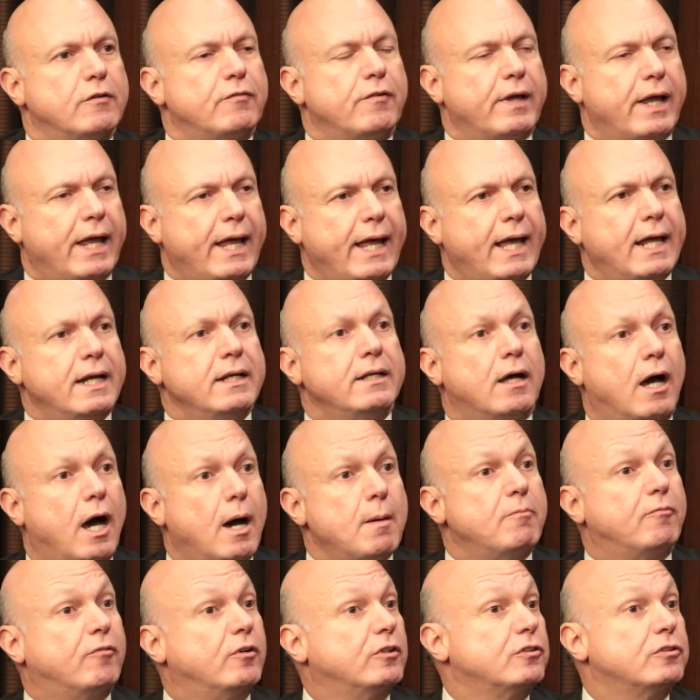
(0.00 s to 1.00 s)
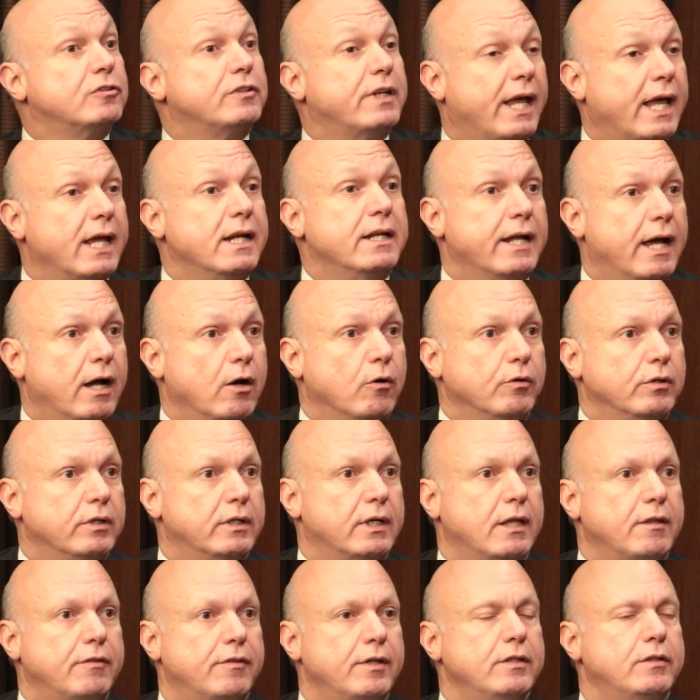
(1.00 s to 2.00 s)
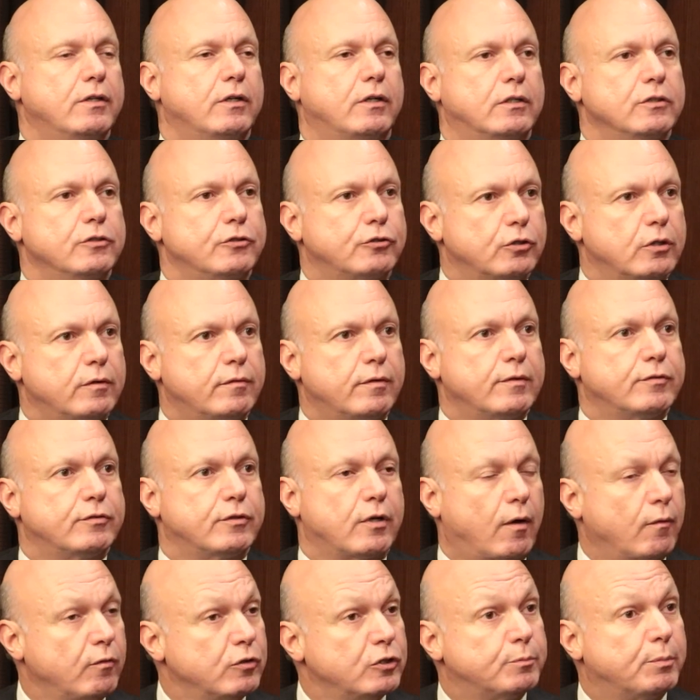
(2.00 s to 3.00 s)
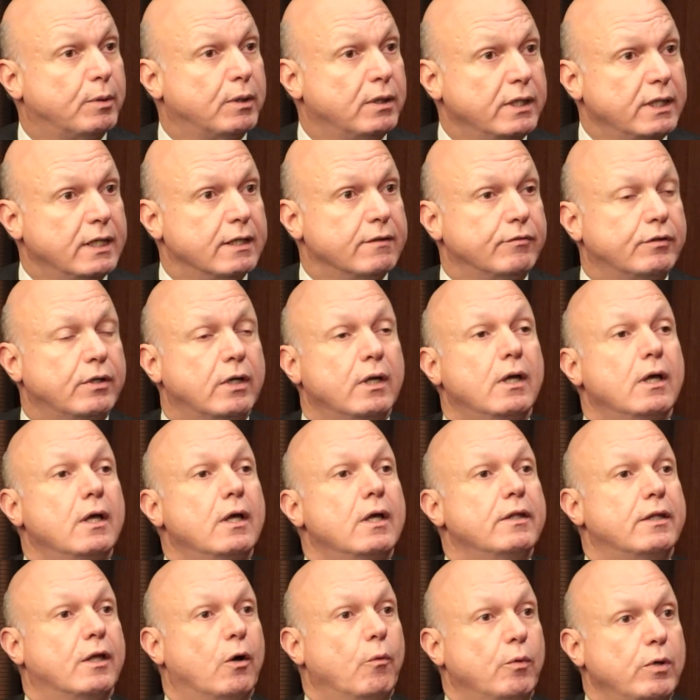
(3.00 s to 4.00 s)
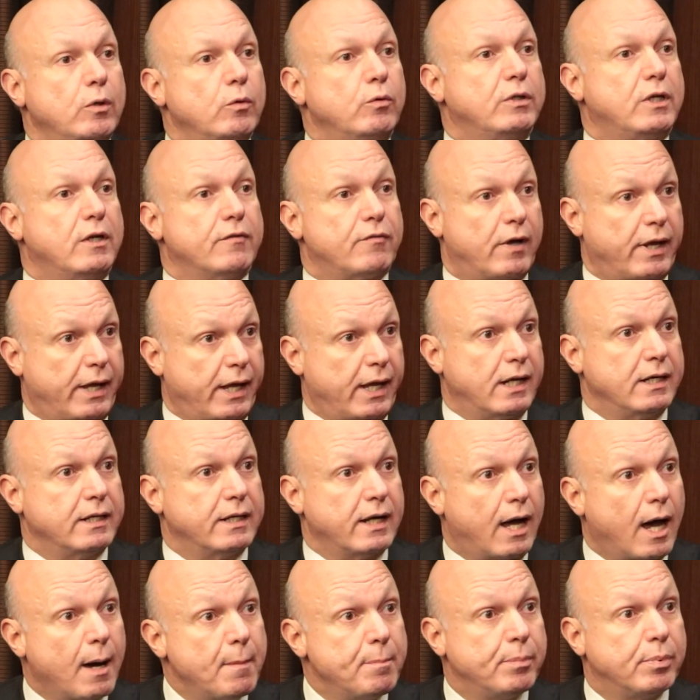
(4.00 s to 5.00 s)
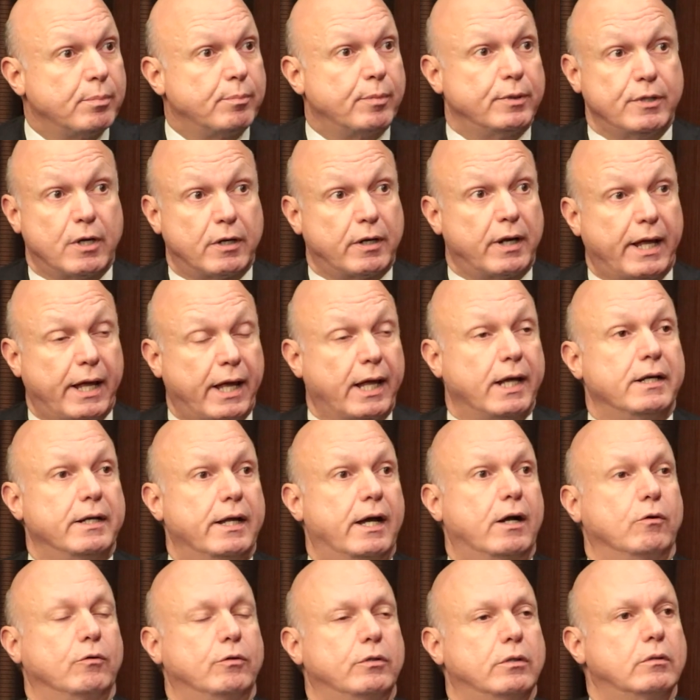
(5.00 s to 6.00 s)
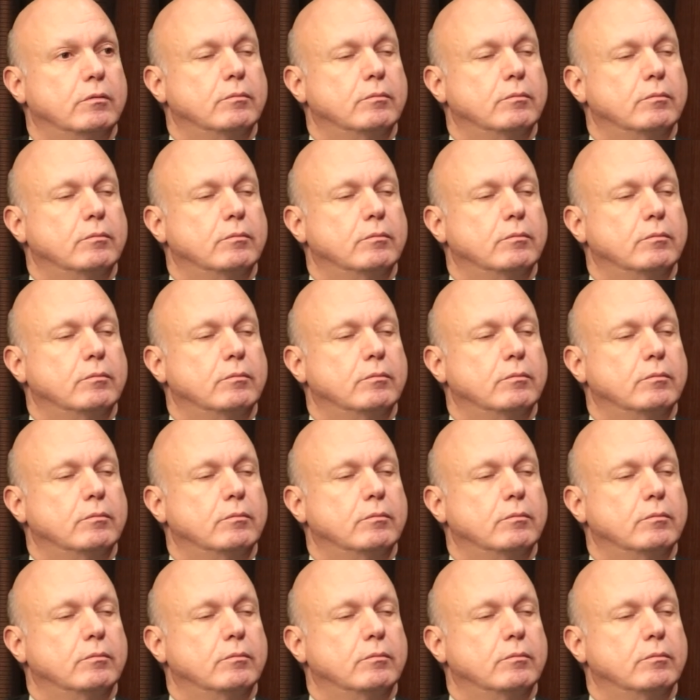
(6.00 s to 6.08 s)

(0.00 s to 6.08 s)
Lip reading: of hand up versus hand out. And I think the Conservatives always believed that we will give a hand up, but not a hand out.